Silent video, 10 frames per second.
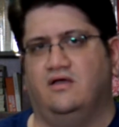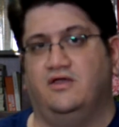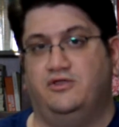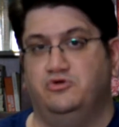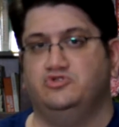
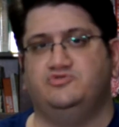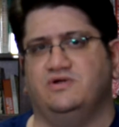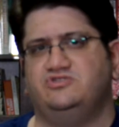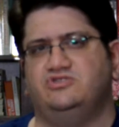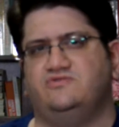huge
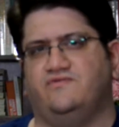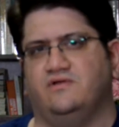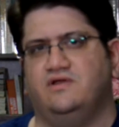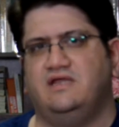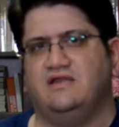budget for
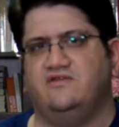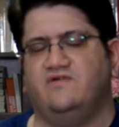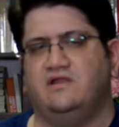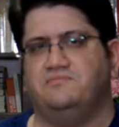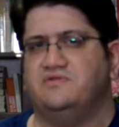learning and
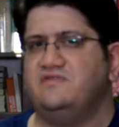development.